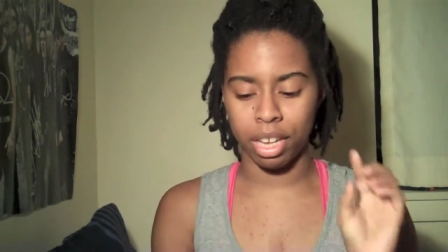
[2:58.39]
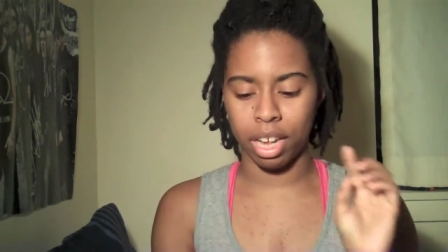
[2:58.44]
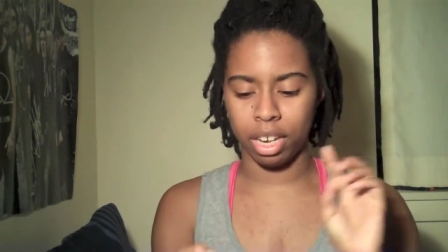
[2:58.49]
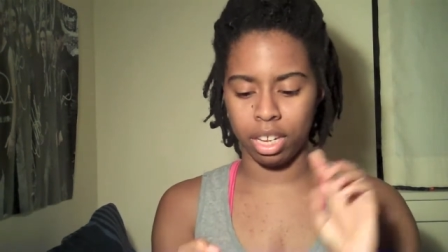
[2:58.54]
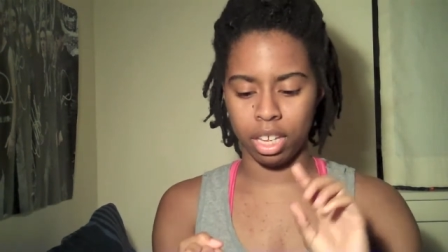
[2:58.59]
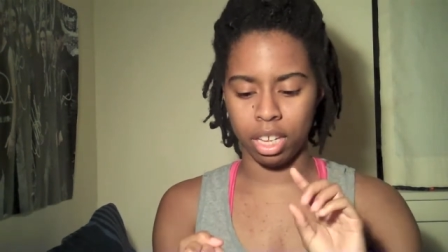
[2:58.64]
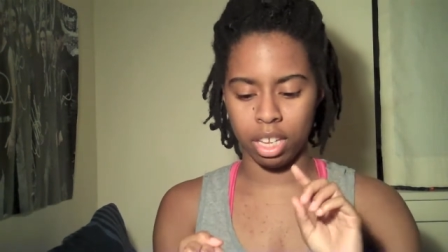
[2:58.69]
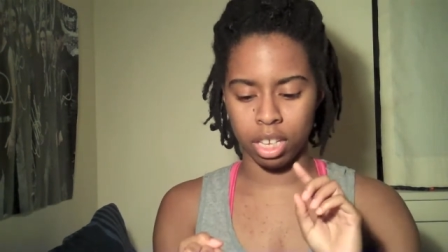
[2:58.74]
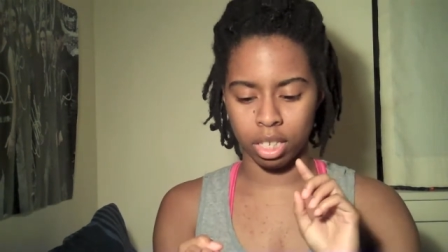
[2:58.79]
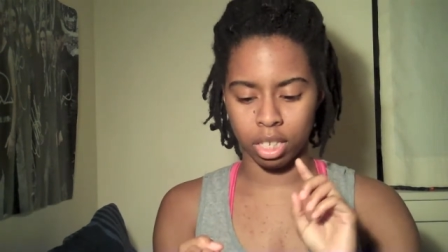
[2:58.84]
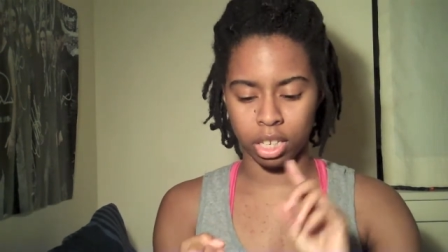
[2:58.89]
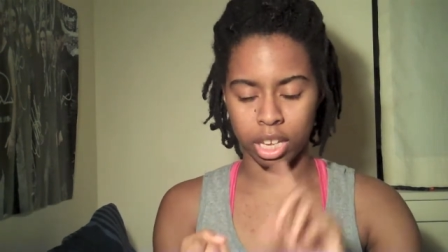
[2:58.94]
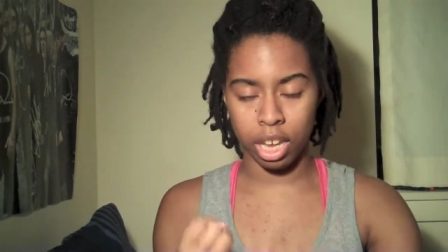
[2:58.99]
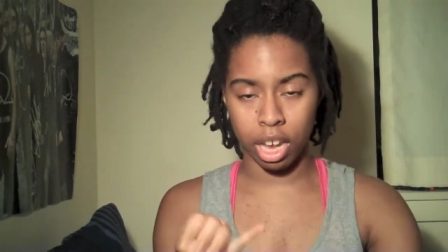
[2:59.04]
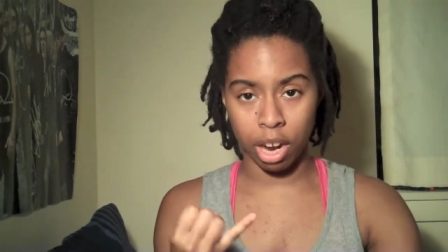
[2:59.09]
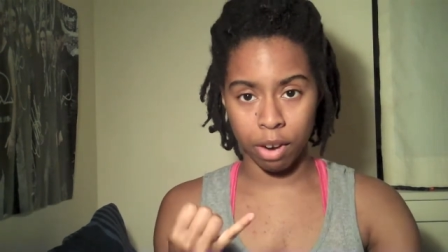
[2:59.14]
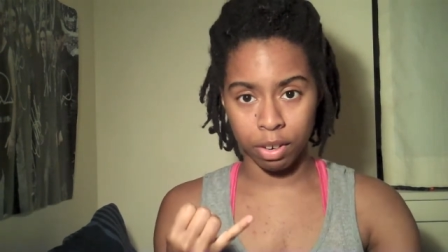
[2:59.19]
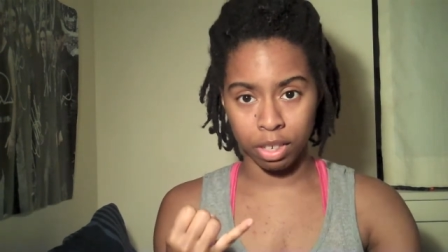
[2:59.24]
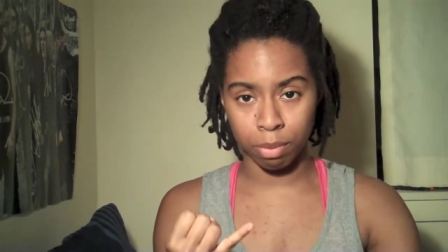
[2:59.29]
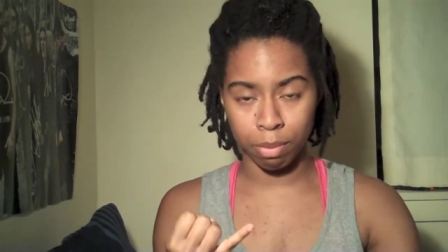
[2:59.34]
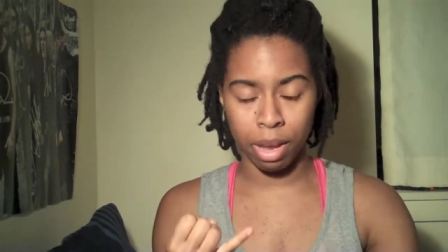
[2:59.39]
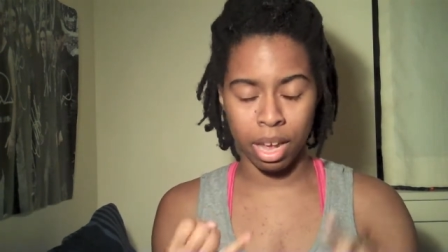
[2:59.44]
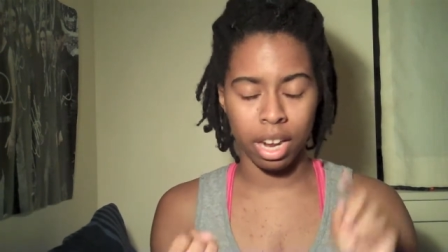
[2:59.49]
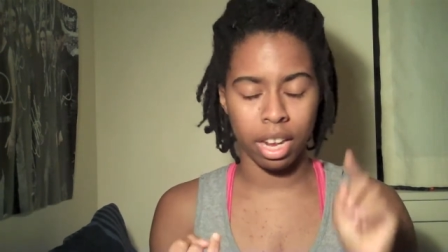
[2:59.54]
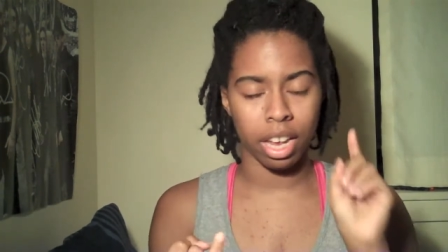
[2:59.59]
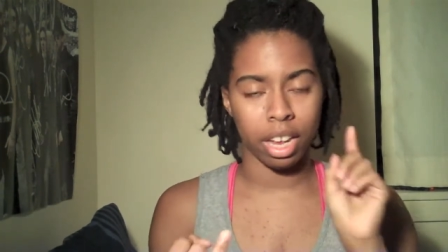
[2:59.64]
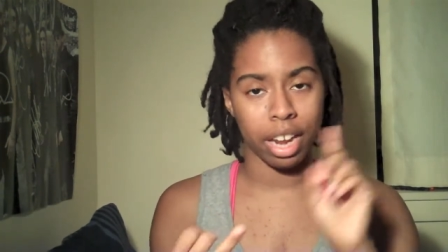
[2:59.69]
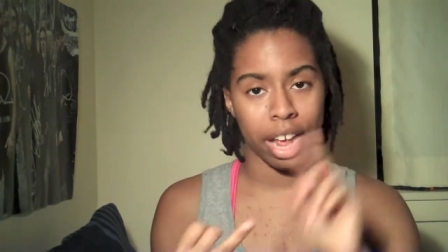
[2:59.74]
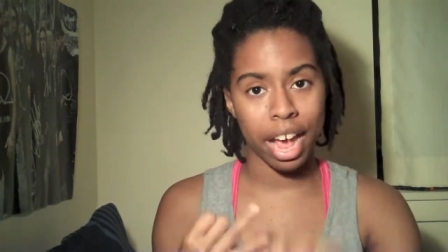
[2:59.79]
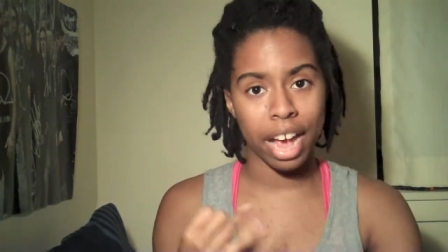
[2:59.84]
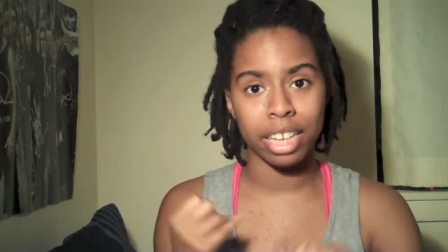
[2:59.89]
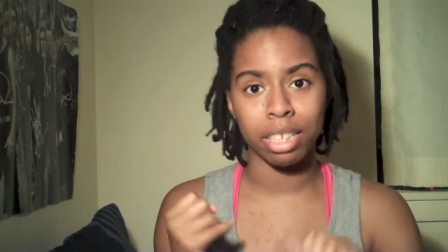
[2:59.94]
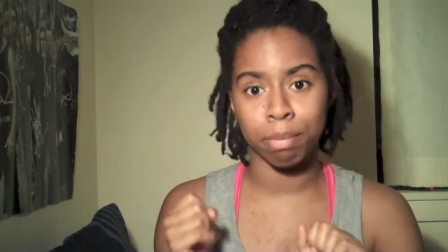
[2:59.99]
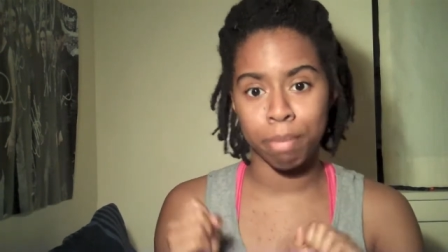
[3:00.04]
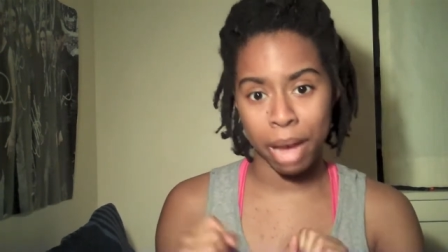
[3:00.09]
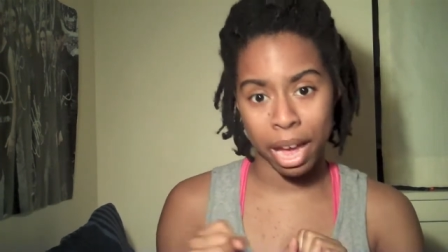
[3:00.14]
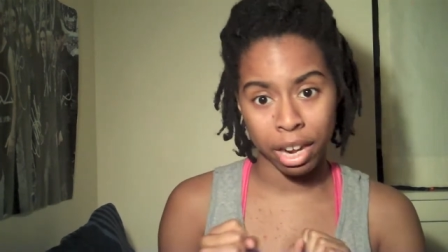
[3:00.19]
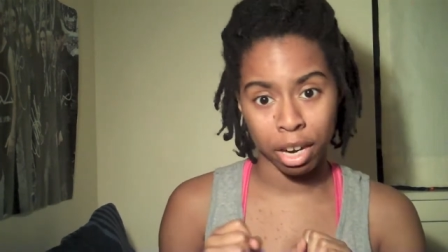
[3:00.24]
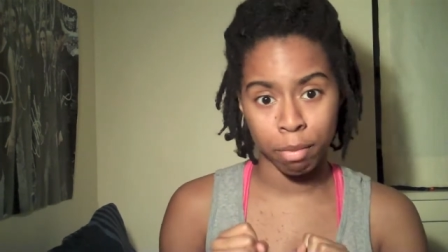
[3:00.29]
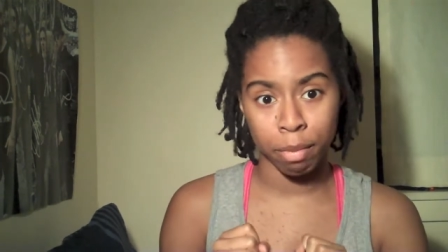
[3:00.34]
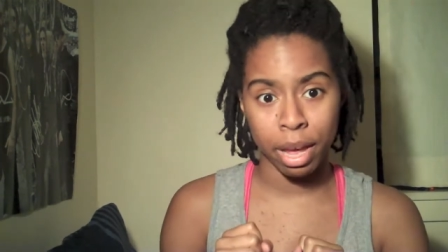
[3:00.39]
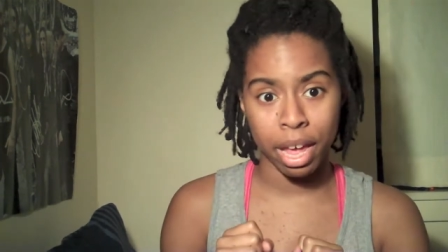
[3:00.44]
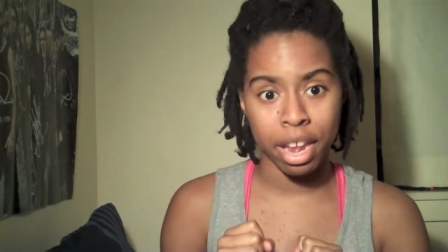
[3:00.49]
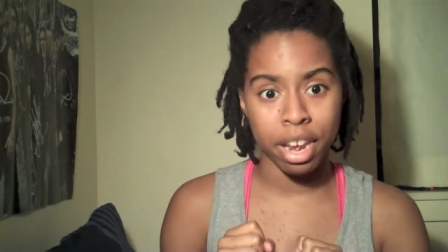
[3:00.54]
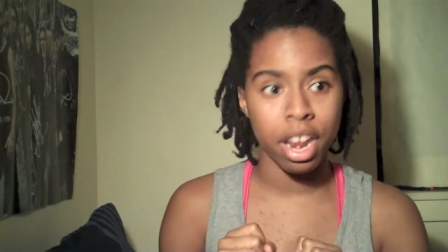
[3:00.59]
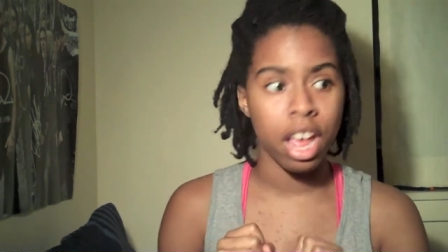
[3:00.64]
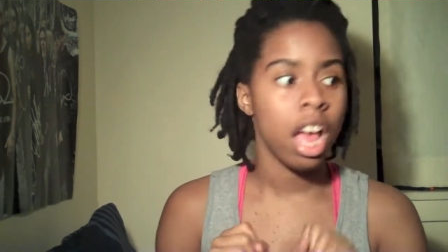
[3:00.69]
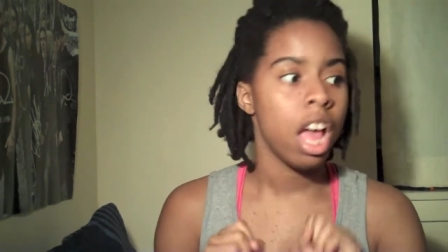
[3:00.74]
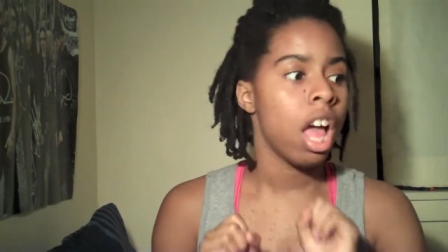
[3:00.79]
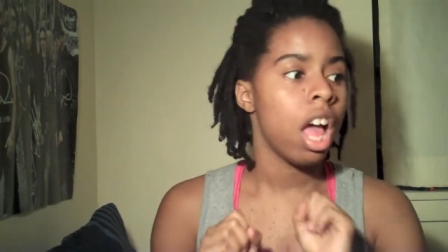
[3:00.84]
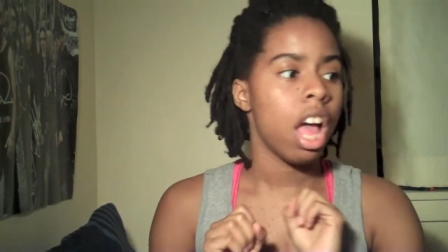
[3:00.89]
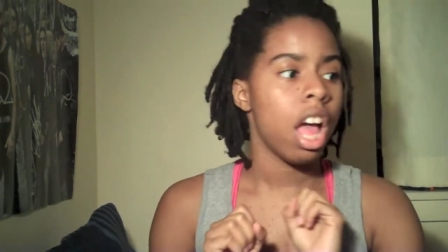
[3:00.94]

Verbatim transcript: that he is charismatic and has Bannermen,